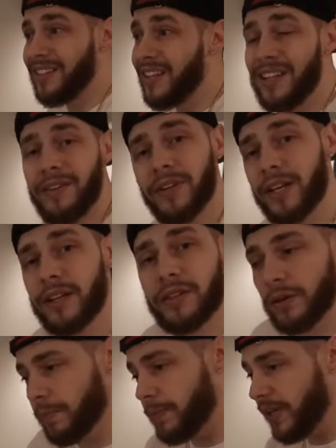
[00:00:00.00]
didn't even get
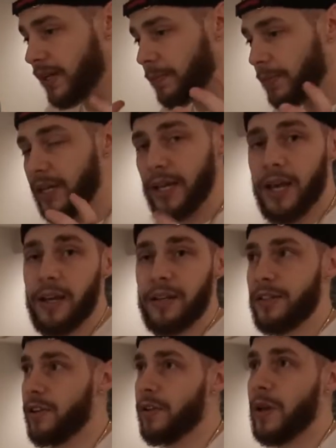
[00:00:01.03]
their big big hit
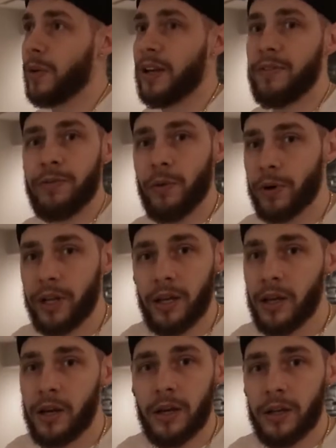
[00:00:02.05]
until they were like
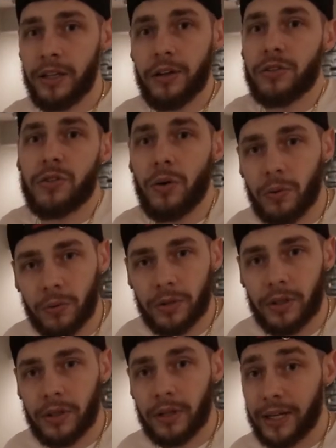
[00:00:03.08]
40 years old
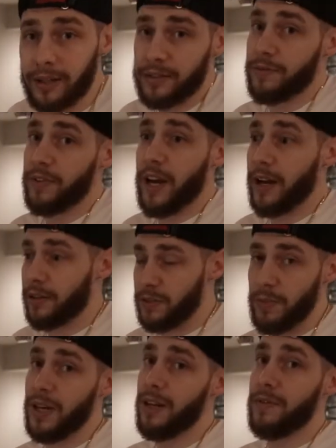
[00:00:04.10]
like that's a fact there's
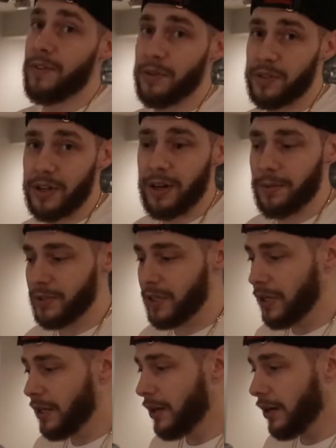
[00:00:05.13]
many of those times
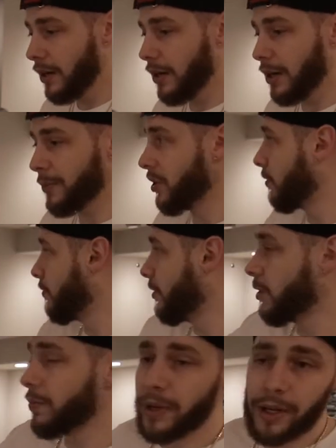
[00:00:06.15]
um, you know
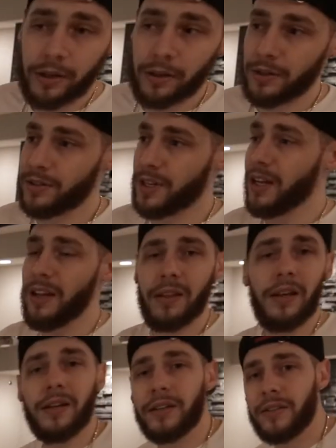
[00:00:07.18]
filmmakers
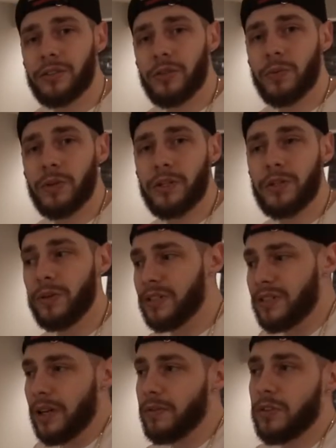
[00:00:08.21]
anything it is that you want to do
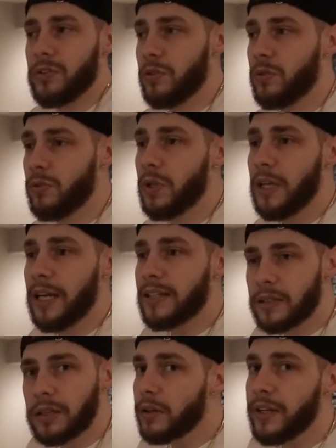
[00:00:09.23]
it's never too it's
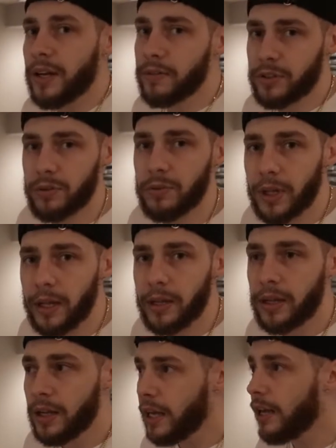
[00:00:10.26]
literally never too
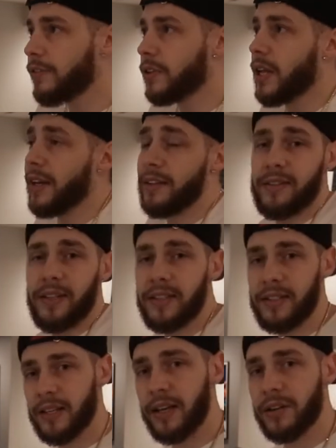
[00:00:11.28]
late if you're like
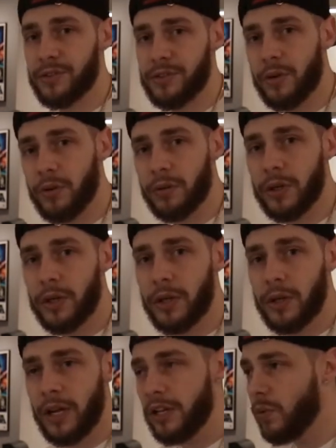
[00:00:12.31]
68 years old
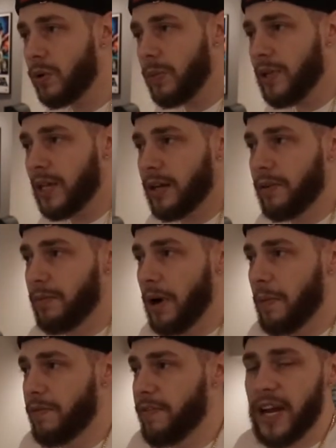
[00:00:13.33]
and you want to be like a,
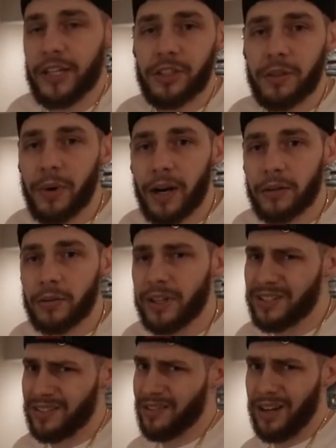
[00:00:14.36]
a fashion model
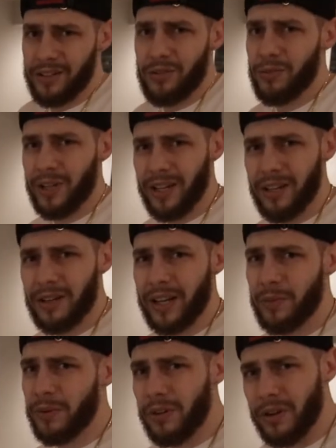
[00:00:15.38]
it's not too late
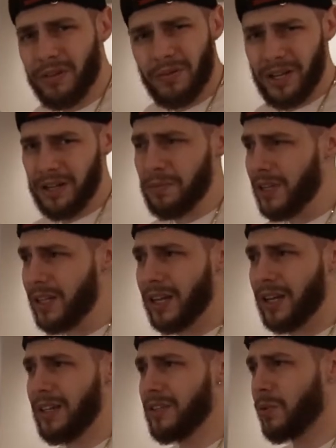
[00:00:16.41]
like what are you, are you kidding me
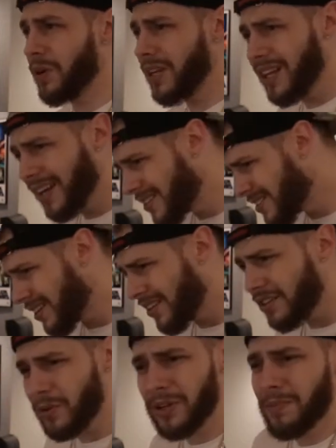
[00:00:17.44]
like in
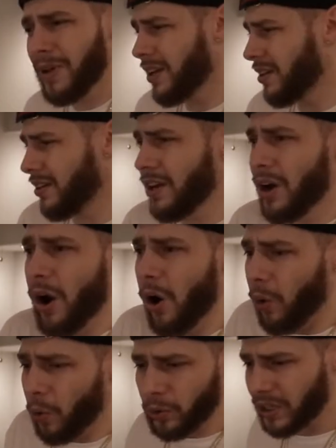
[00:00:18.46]
2018 you could make an
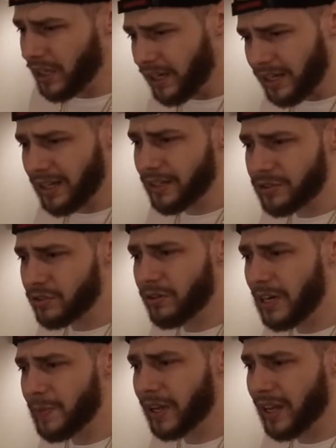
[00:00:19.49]
old lady
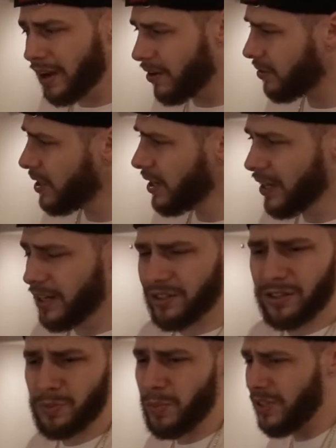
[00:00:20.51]
Instagram account and
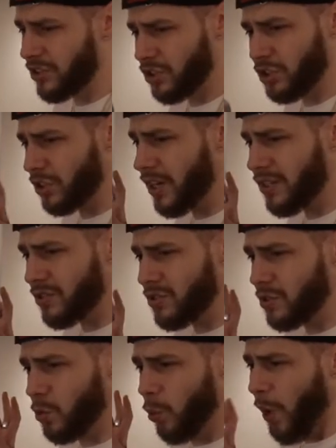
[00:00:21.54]
just be straight
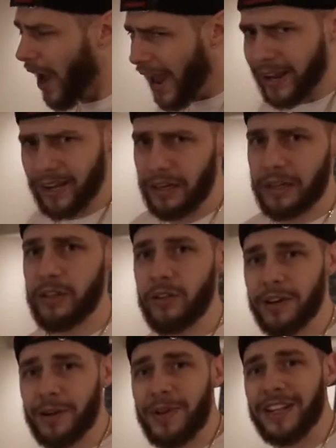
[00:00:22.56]
swagging, you know
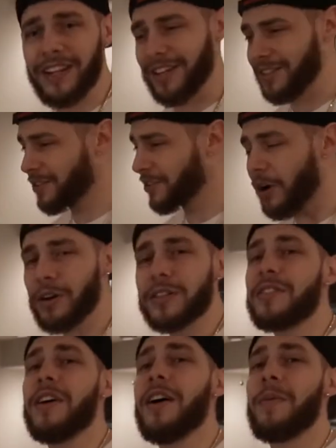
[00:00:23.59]
what I mean? Like
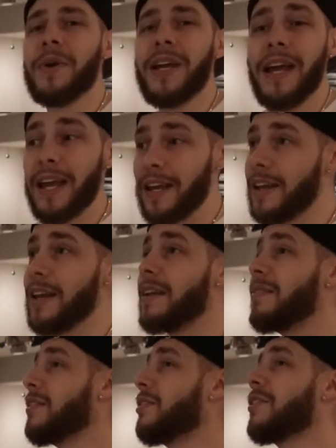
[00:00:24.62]
sauced up and,
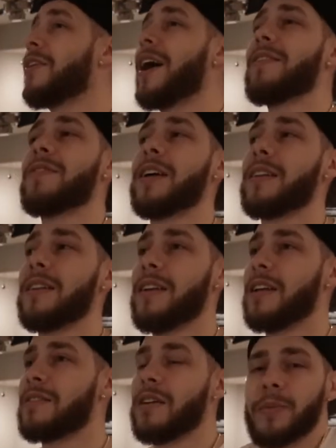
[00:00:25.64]
and you know, have like,
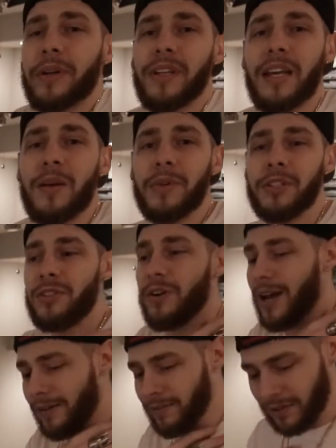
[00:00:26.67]
it's all about the image, you know,
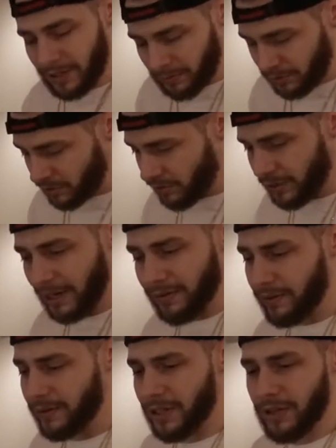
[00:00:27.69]
have your image going, have
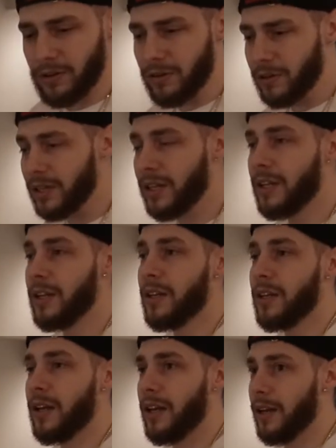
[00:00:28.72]
everything going
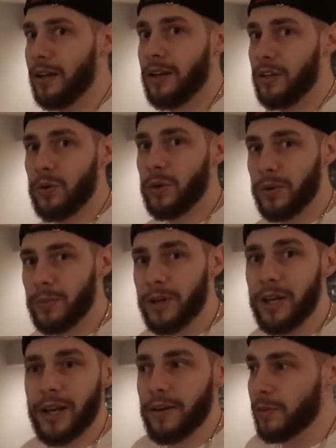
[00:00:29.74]
and, and you will be
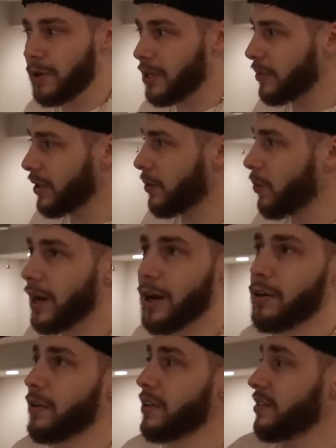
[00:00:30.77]
big. Everybody be like,
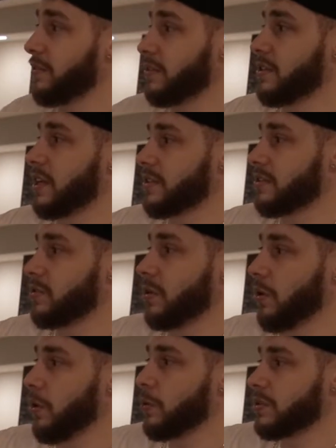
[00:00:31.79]
wow, that's a, that's
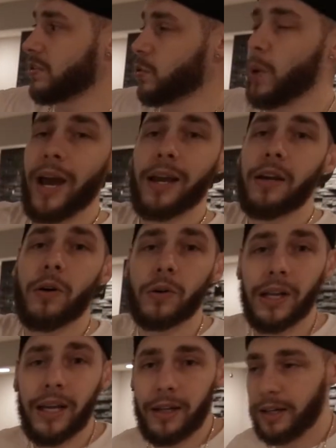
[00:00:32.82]
old swaggy old
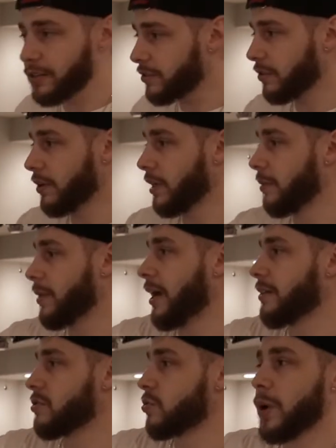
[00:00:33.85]
lady, Instagram at
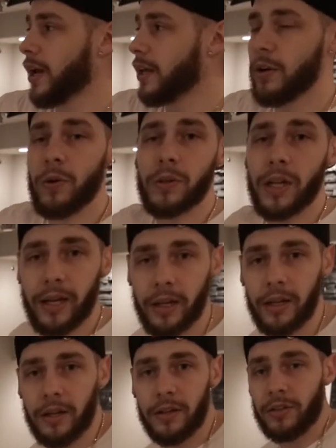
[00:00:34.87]
swaggy old lady
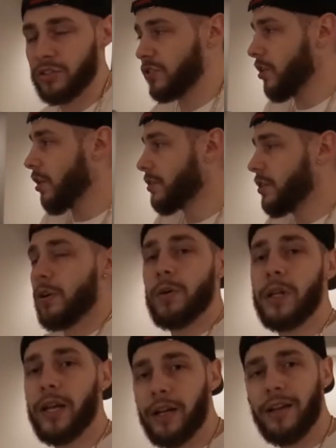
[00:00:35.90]
or saucy old
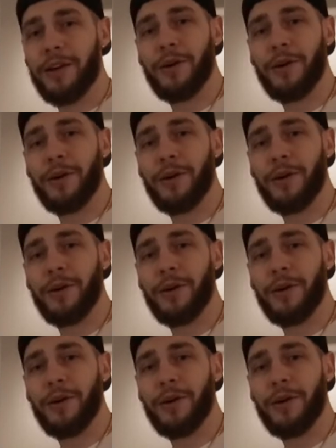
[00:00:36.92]
lady